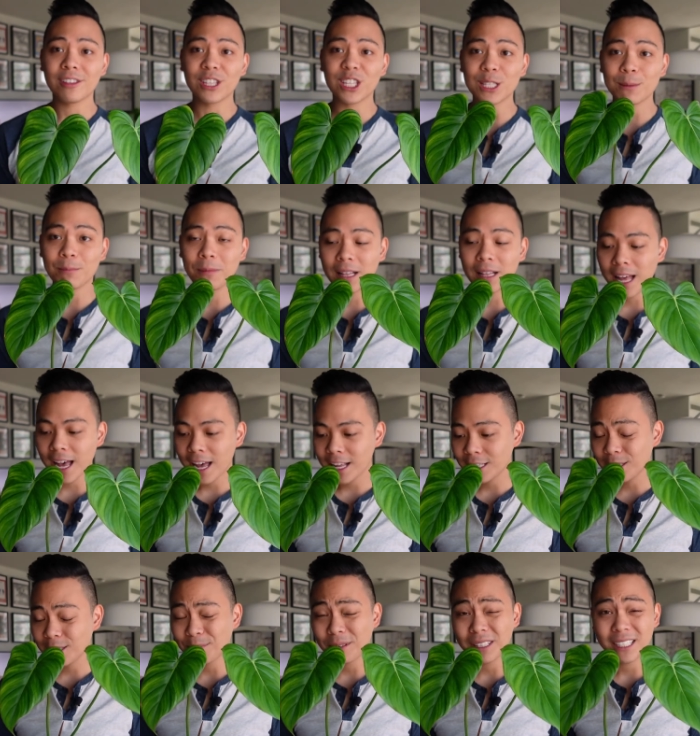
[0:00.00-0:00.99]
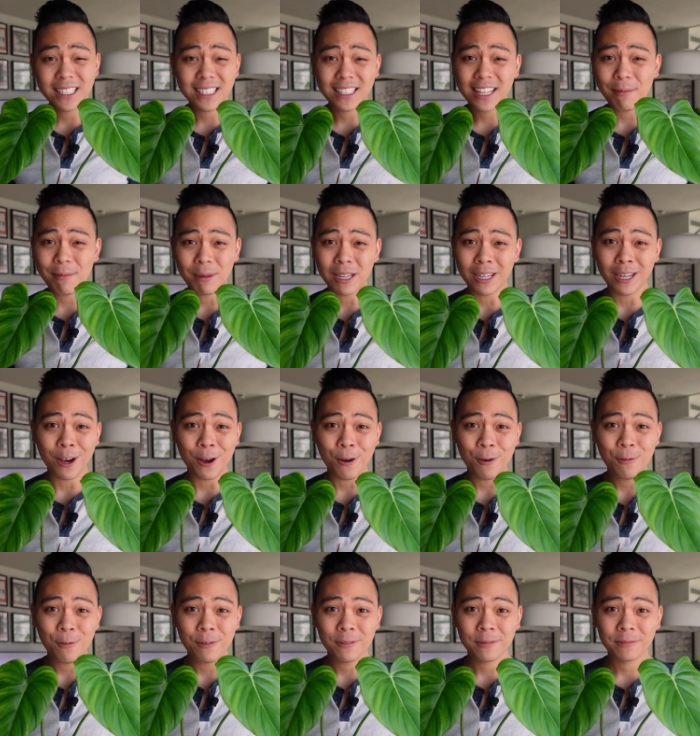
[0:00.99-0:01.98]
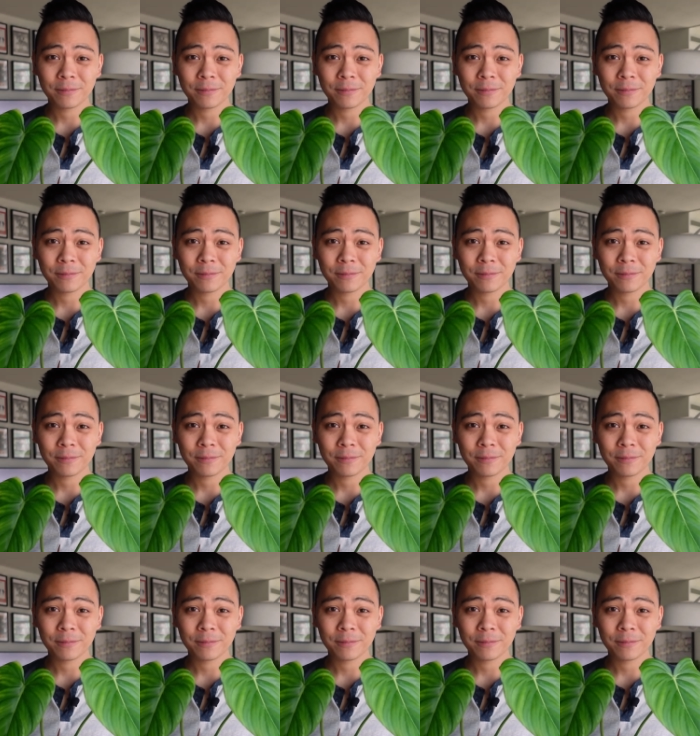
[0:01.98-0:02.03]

on this plant, please let me know.